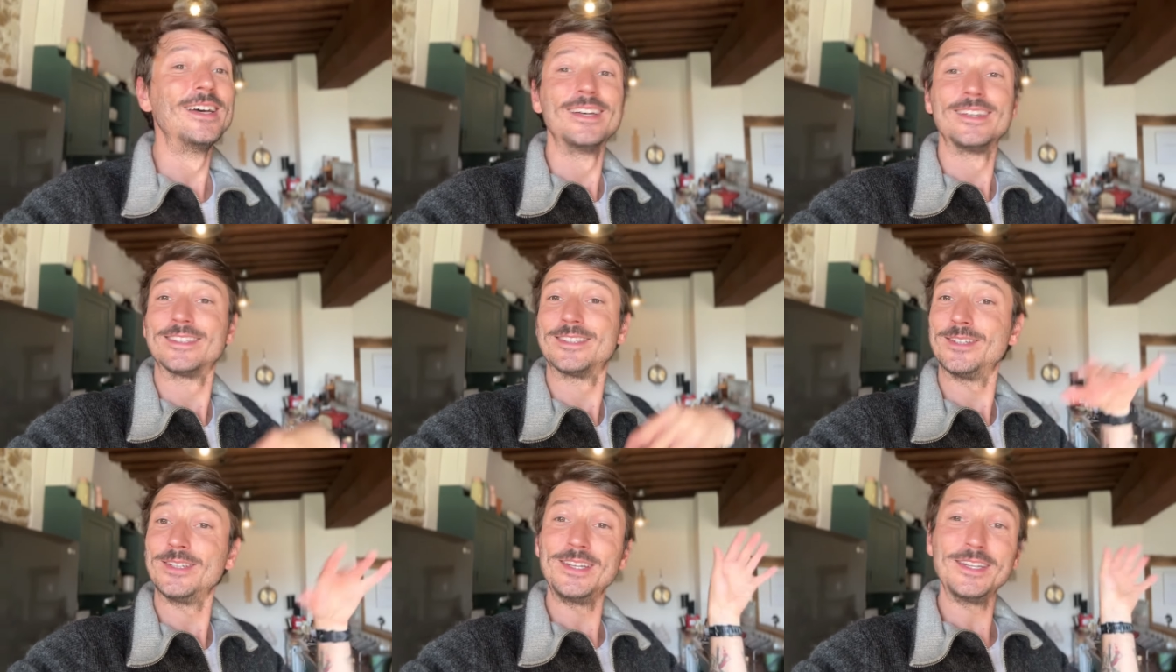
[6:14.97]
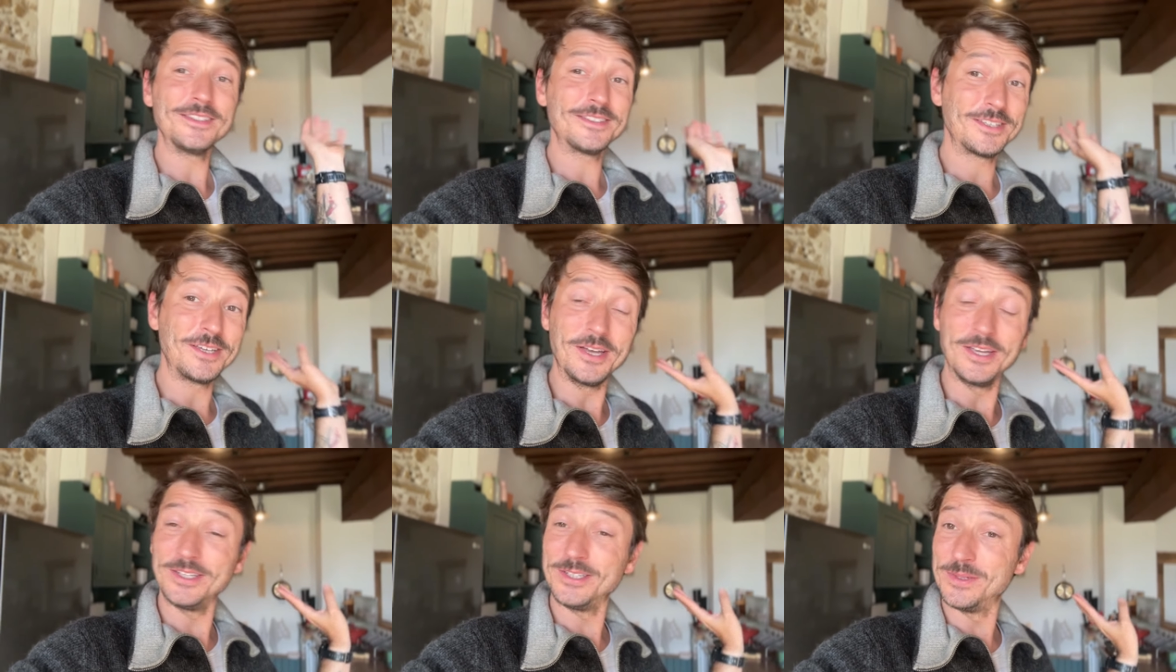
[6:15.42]
So there's
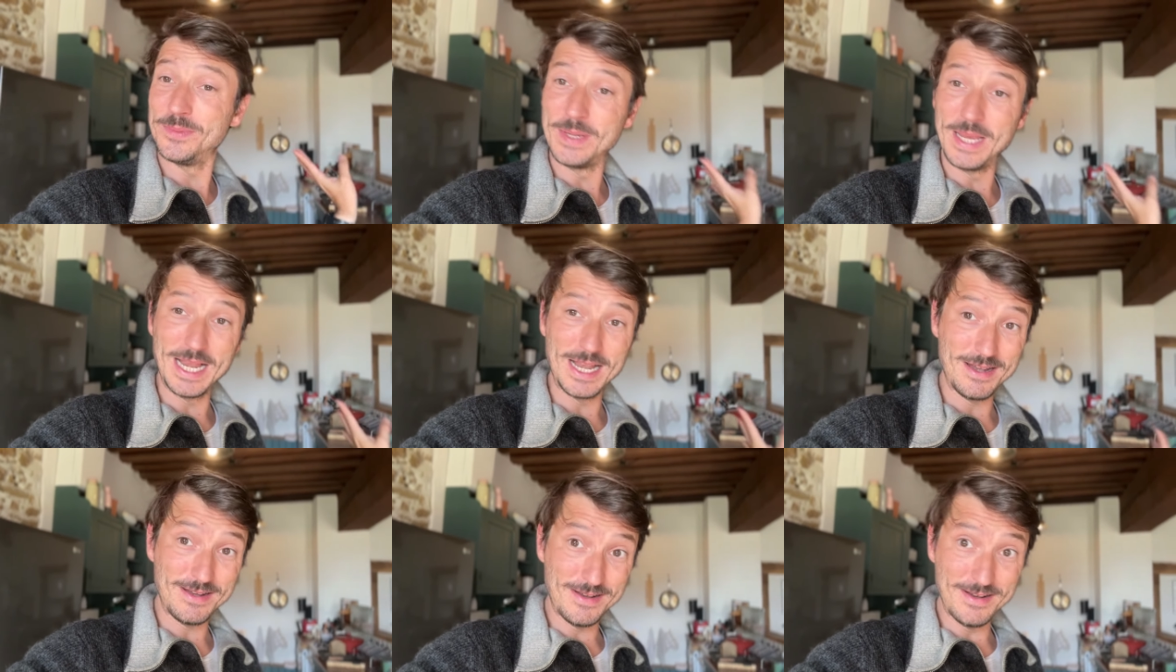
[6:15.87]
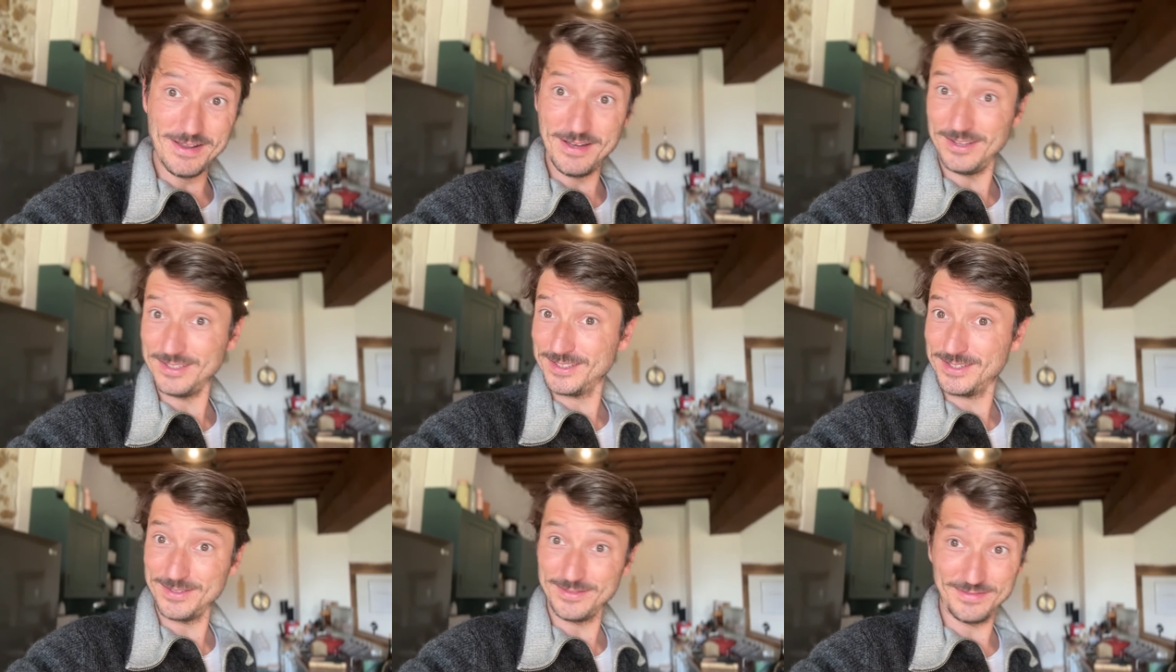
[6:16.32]
going to be
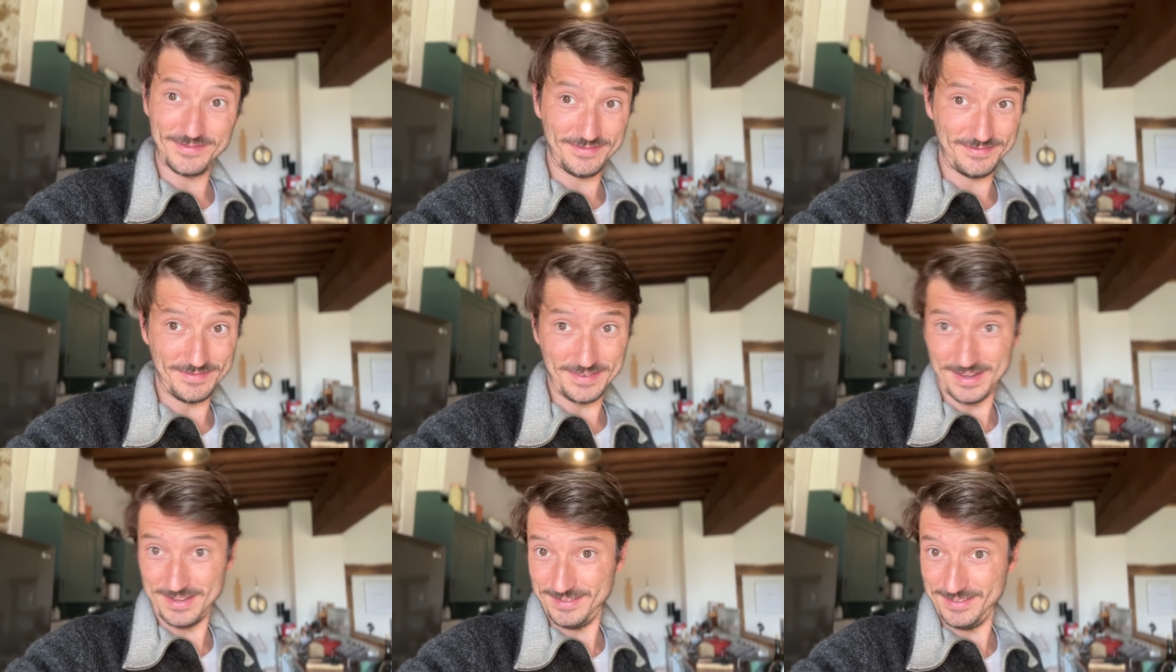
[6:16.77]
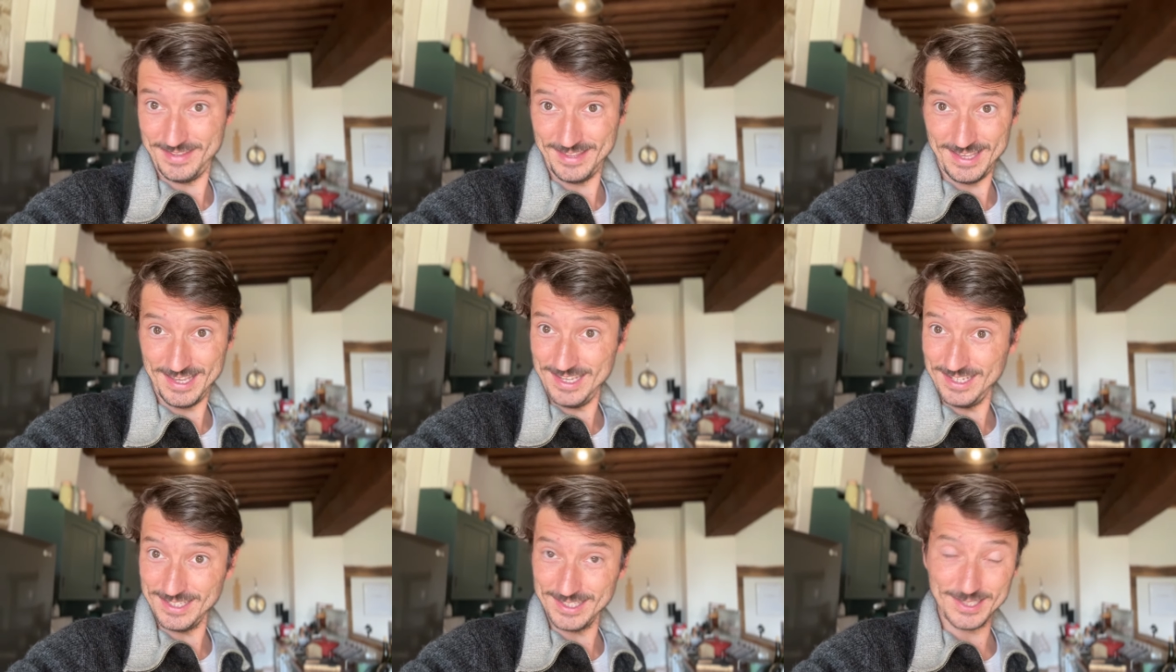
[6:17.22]
lots of fun
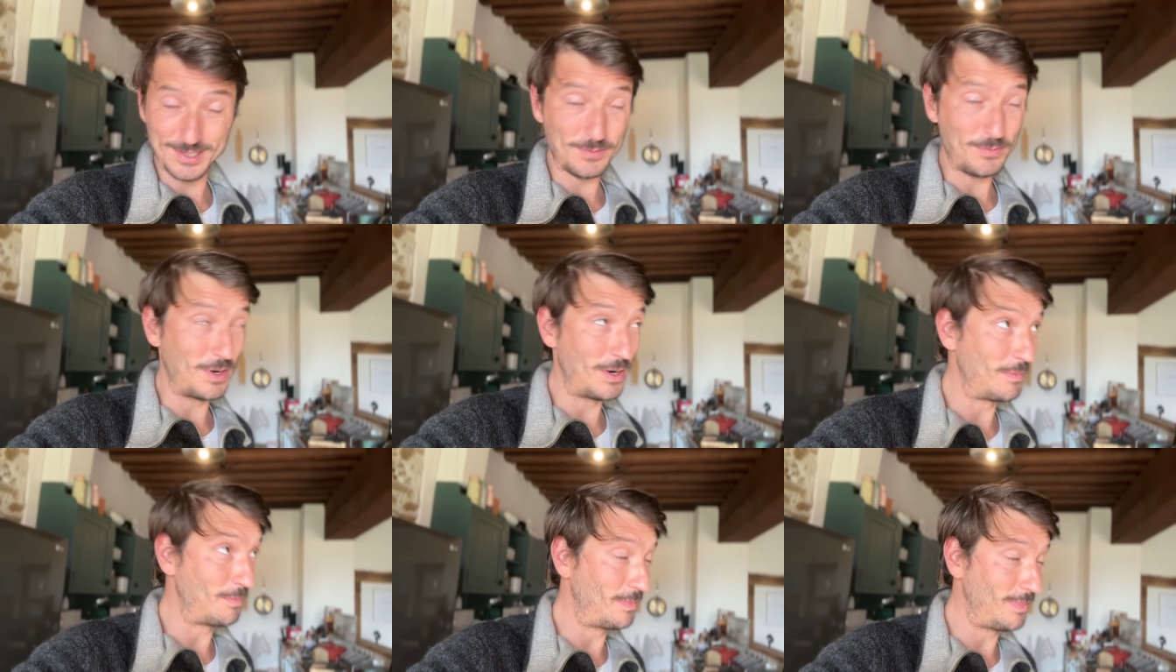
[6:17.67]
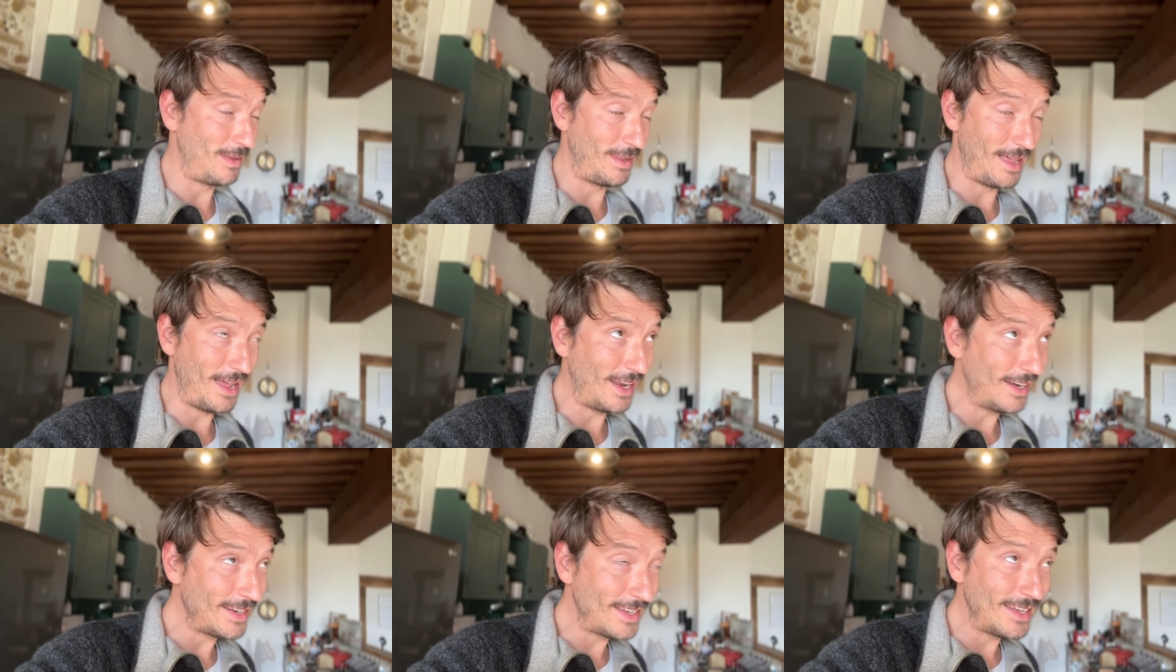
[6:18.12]
things we're
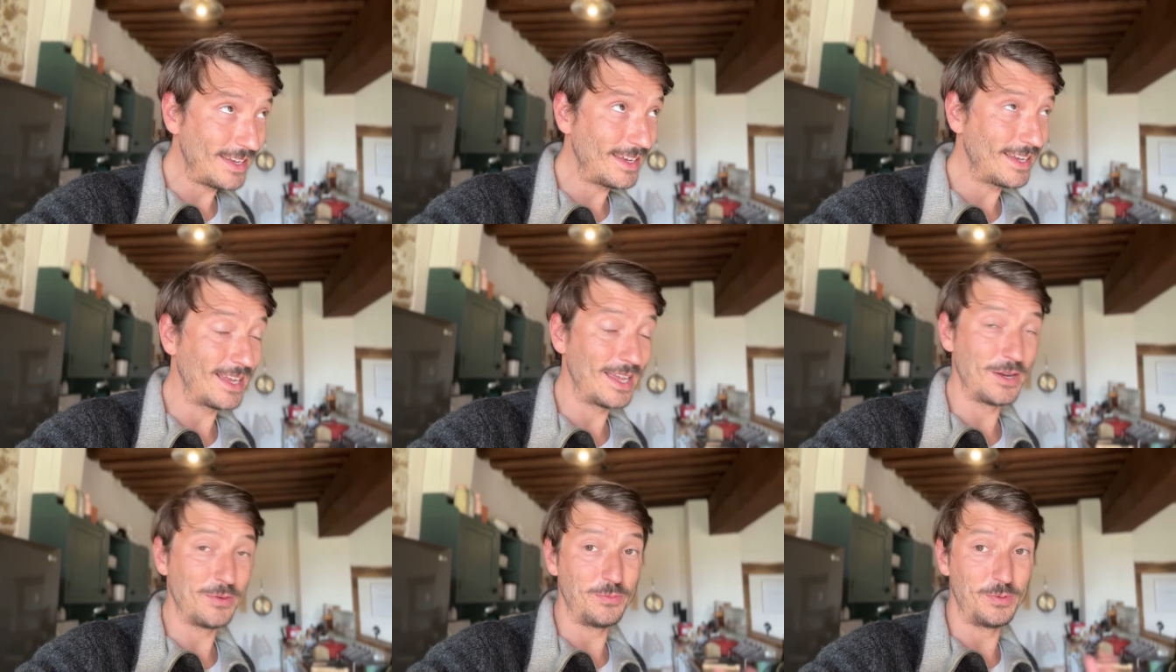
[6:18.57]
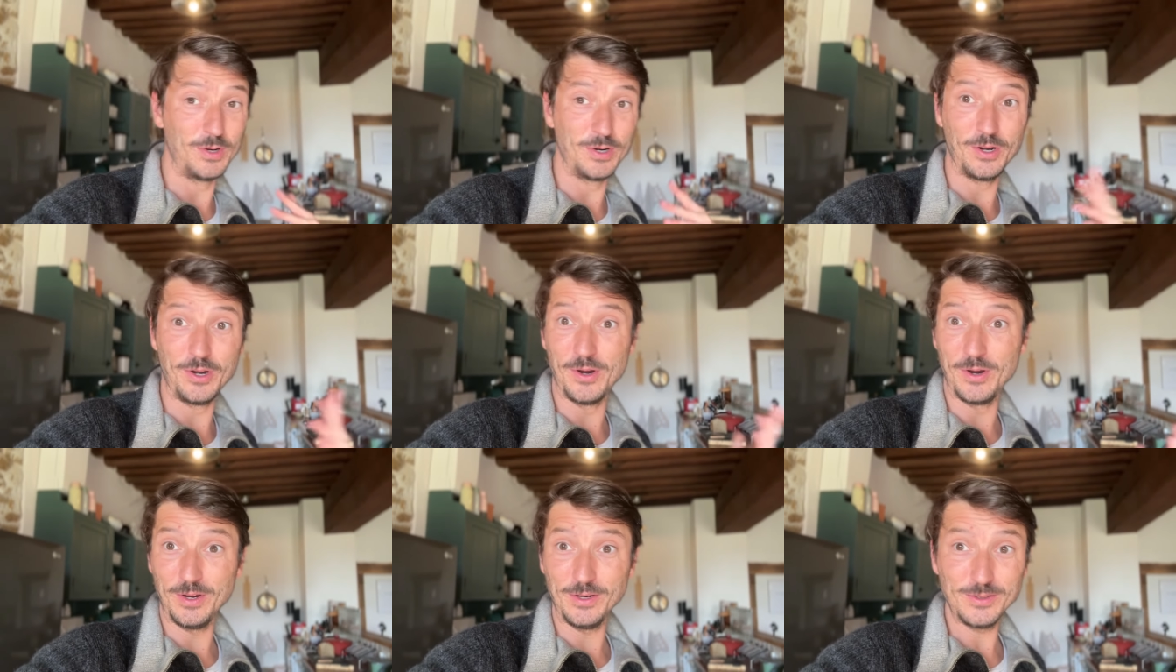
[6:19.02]
planning and we're
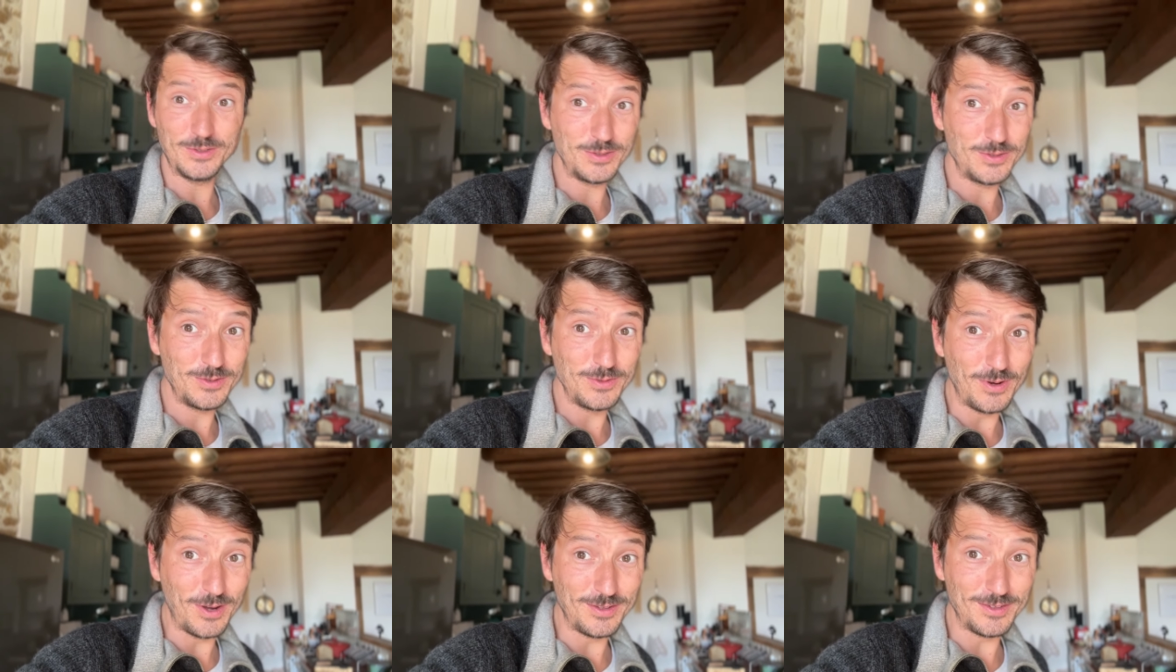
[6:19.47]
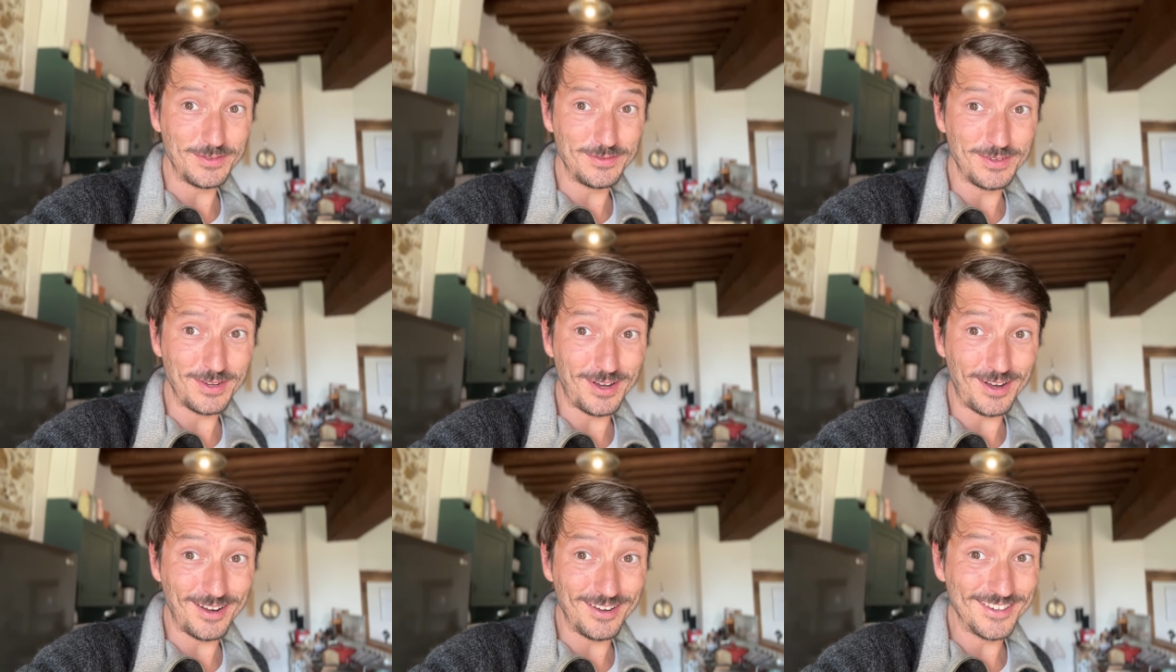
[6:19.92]
going to do on the
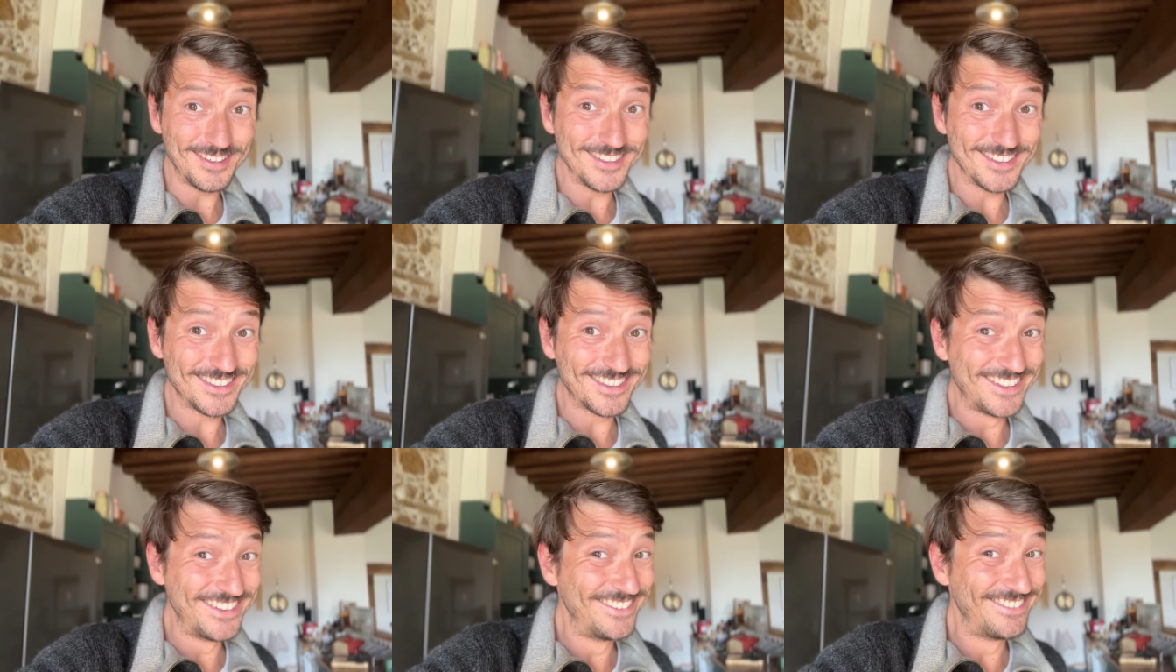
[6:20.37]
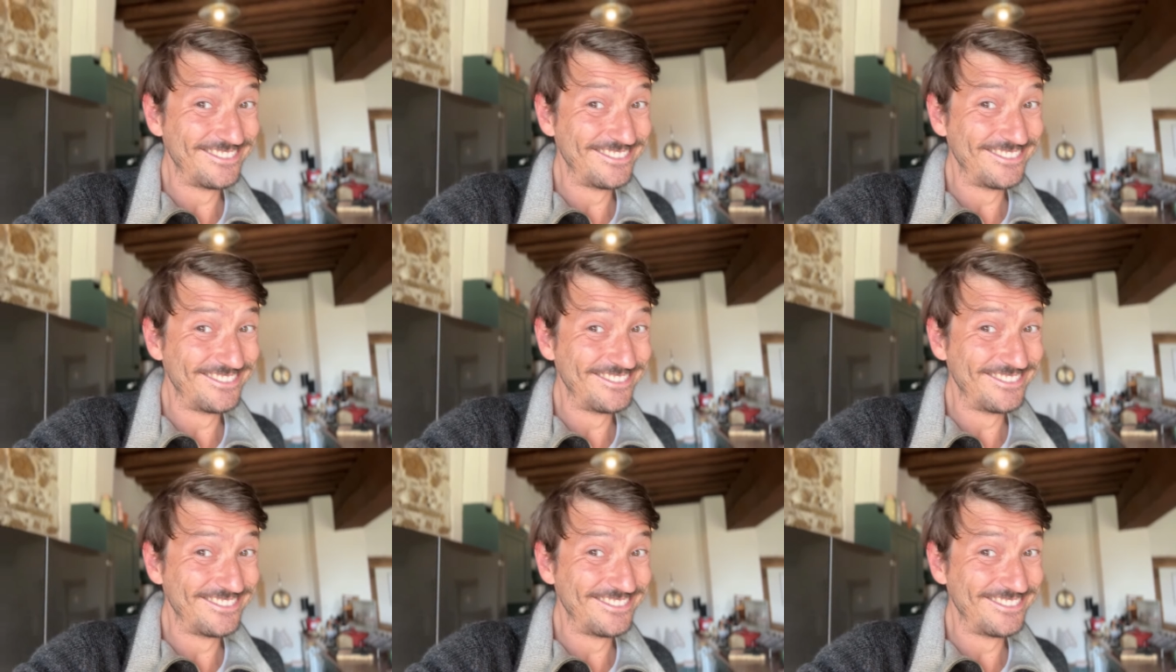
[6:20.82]
vlogs.